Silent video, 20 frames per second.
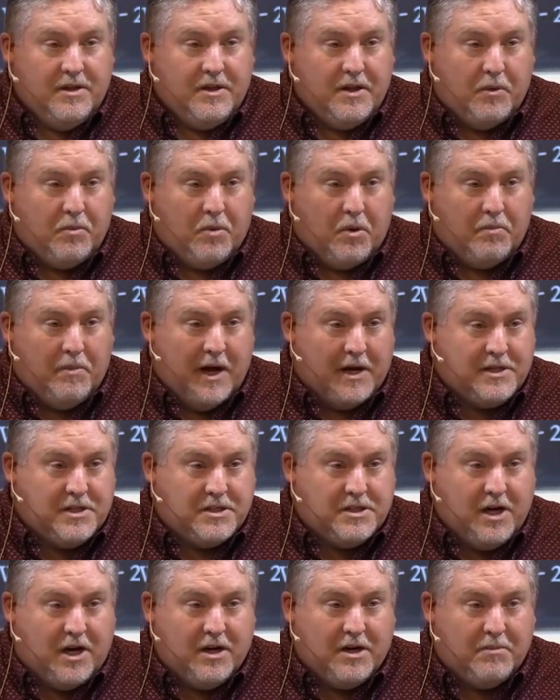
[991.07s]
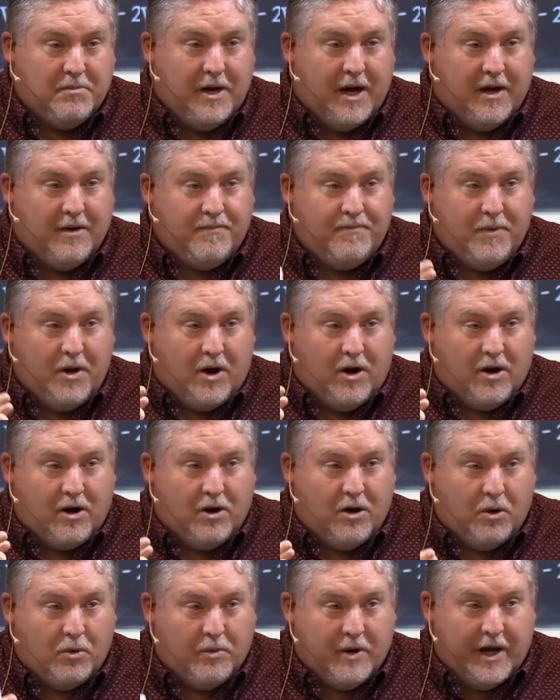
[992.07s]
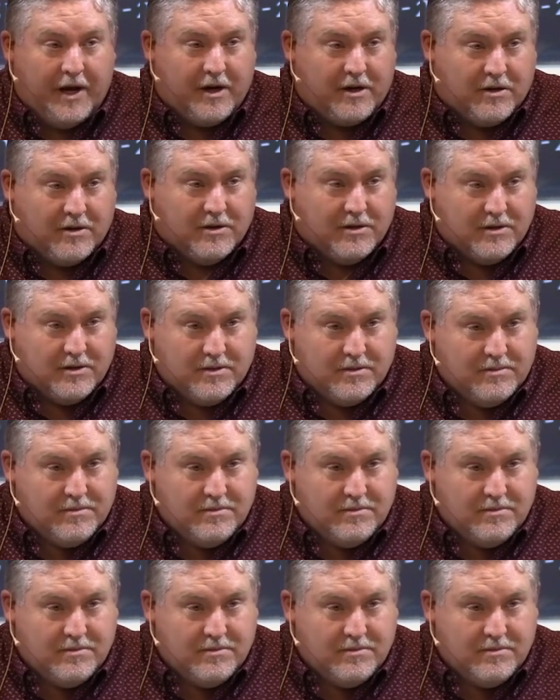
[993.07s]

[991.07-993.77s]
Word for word: that we're about to talk about are heretical.